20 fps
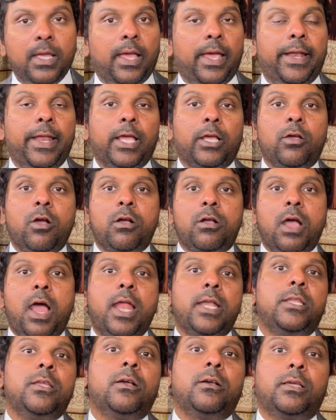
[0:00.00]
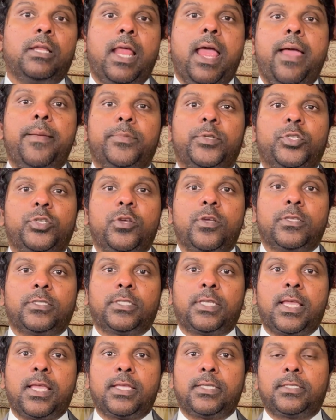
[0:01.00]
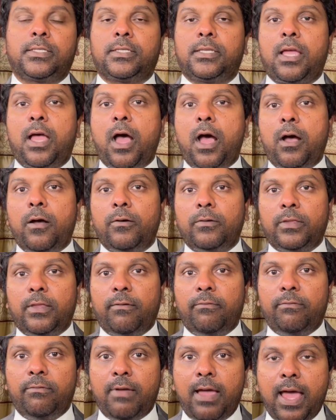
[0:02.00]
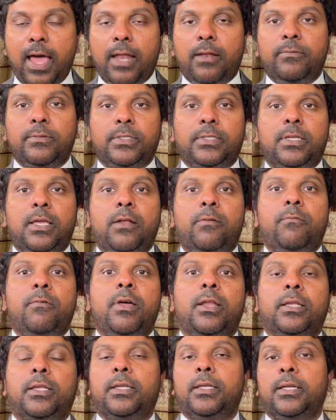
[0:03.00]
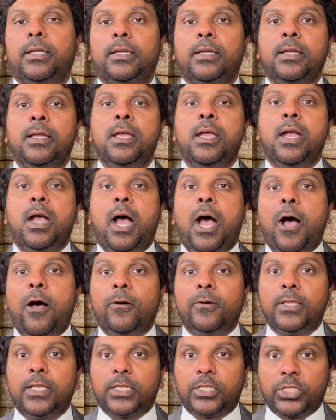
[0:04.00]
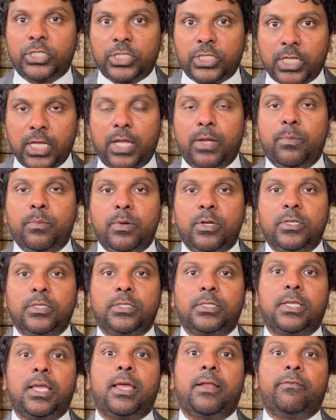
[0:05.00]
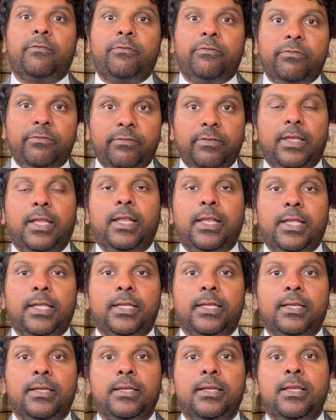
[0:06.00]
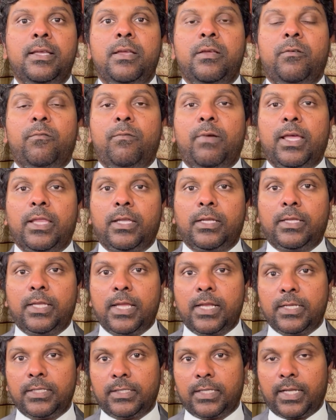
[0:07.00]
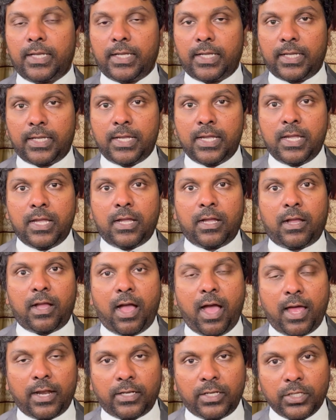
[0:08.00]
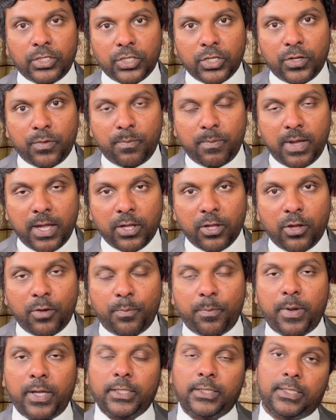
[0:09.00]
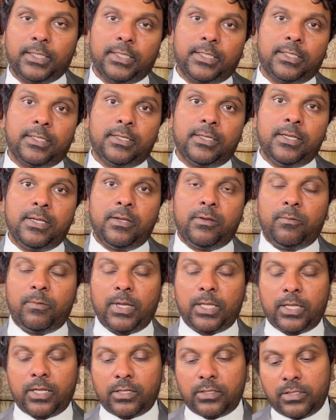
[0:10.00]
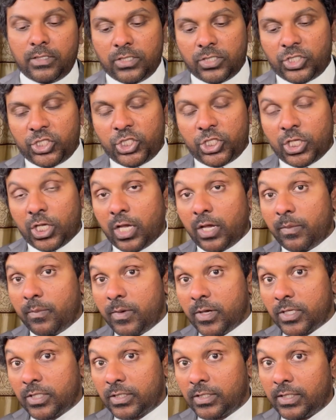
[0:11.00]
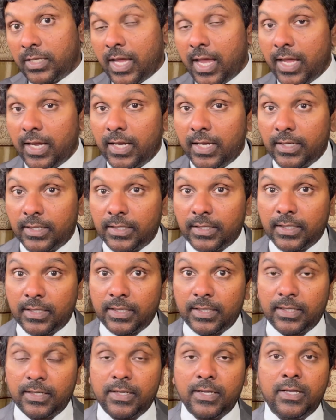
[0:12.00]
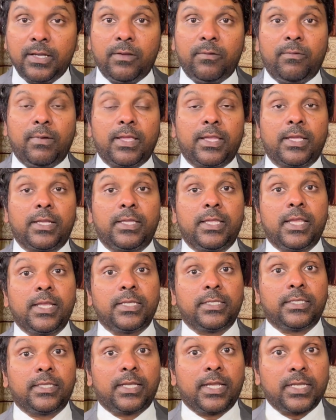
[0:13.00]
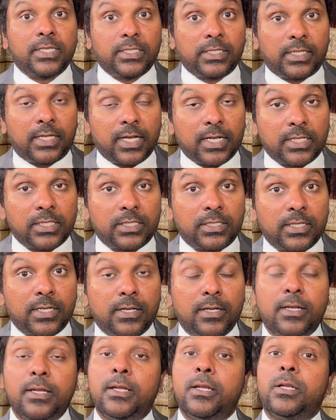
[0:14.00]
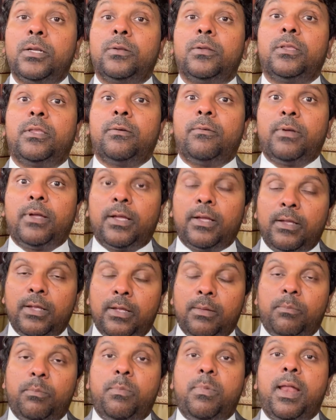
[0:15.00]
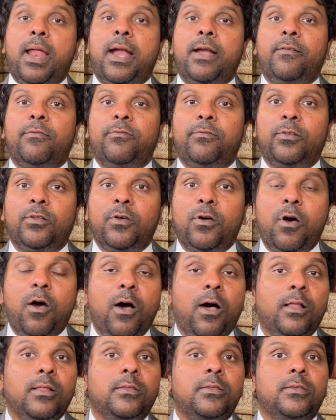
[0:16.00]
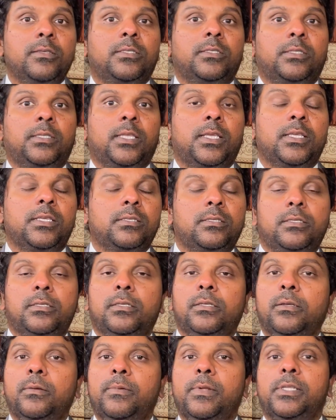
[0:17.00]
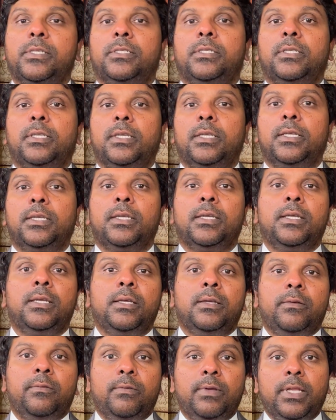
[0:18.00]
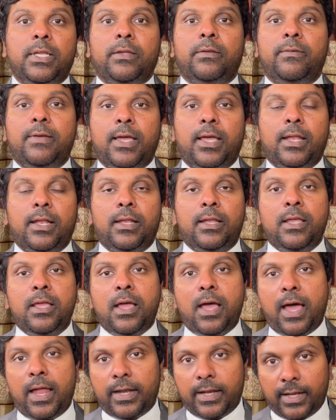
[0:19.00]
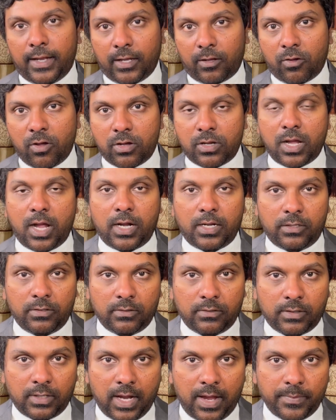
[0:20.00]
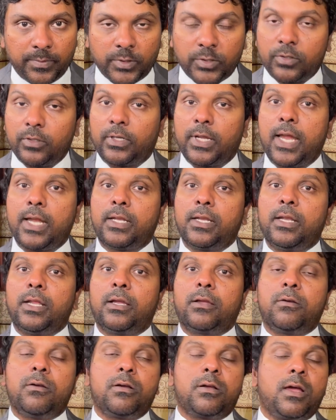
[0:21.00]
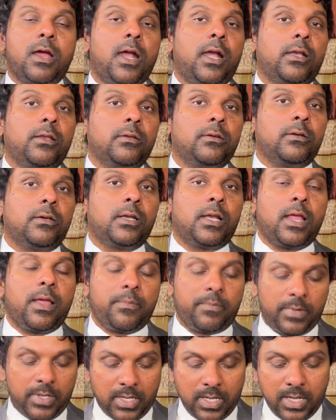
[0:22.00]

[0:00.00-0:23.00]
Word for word: An echocardiogram shows us how the valves are working, how the chambers are filling, whether there is any cardiomyopathy, whether these chambers dilated, whether there is restriction to the blood flow. All those things you will see very well on an echocardiogram. So get an echocardiogram,